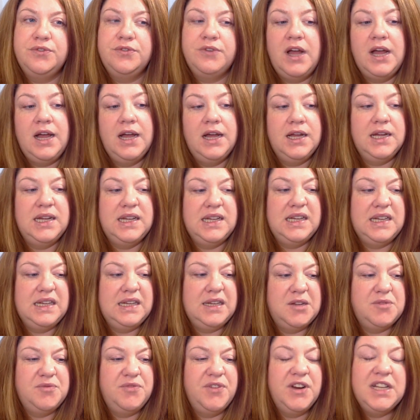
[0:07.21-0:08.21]

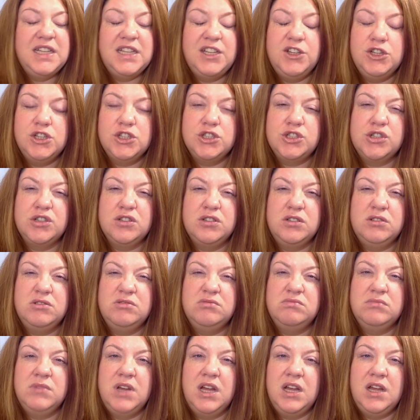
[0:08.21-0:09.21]
fairly
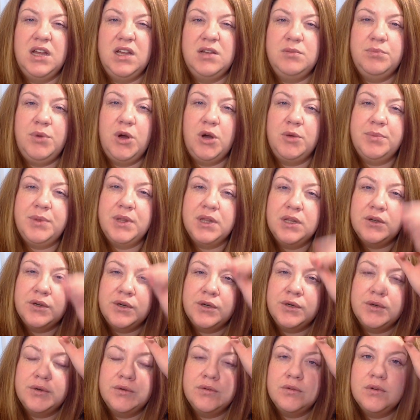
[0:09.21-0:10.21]
neutral and
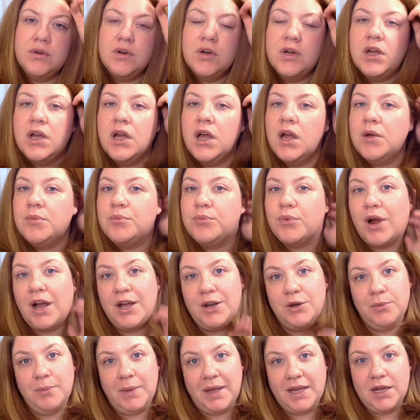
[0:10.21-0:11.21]
popular
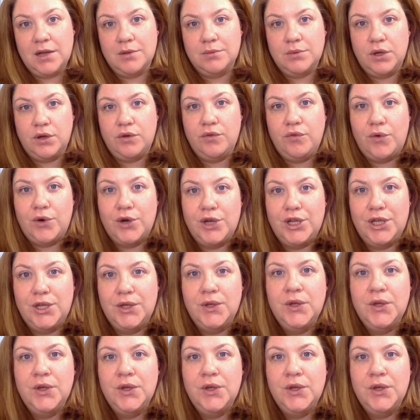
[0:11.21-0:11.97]
bridal makeup look for you.